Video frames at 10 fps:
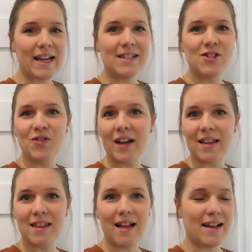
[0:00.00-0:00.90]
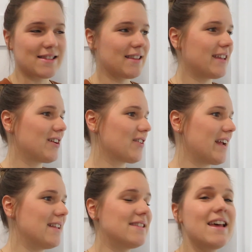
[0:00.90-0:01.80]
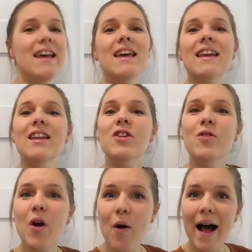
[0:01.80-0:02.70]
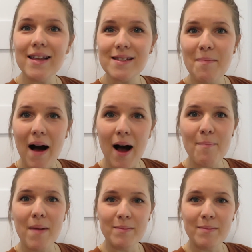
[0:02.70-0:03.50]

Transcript: kid's trick. They'll ask the littler kids, can you go ask mom?